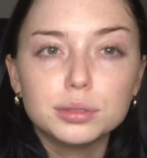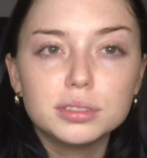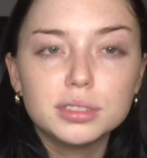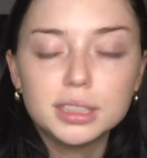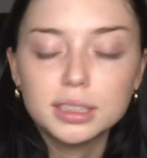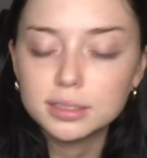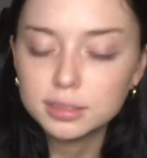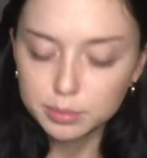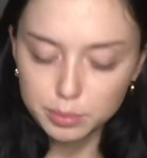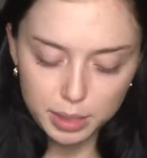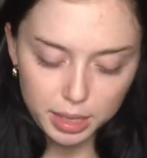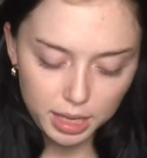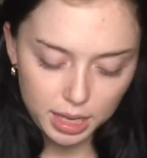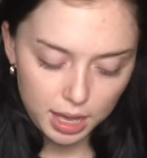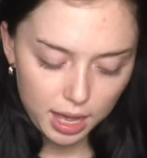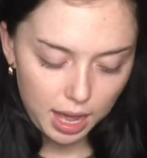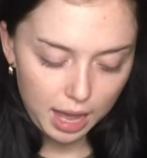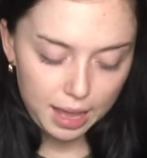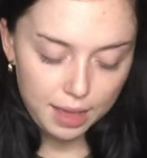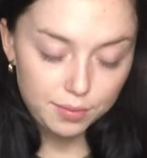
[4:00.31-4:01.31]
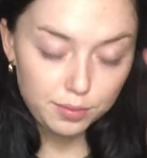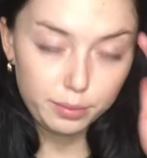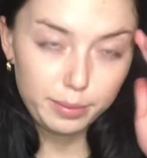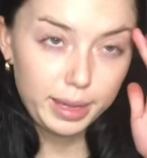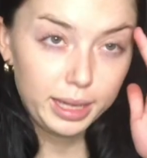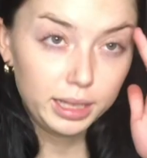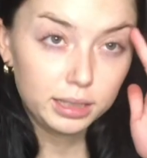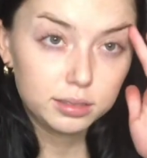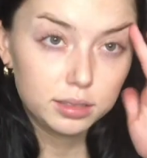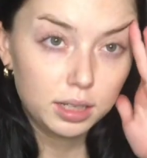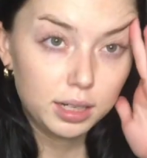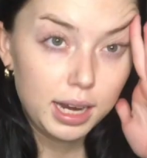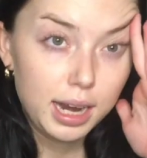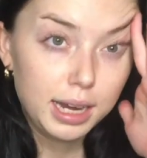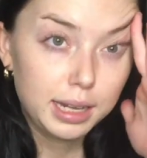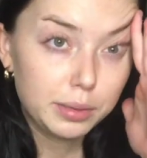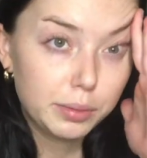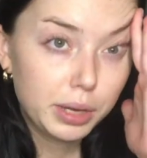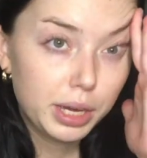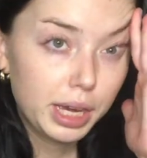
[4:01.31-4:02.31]
sees me. I have a mask on
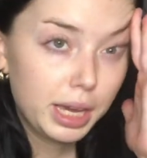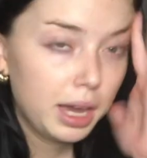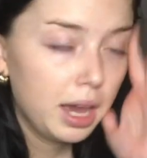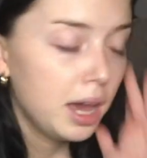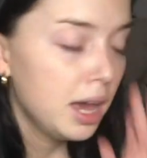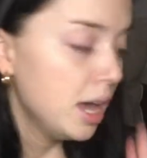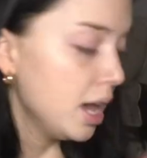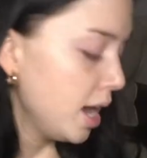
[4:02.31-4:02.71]
anyway.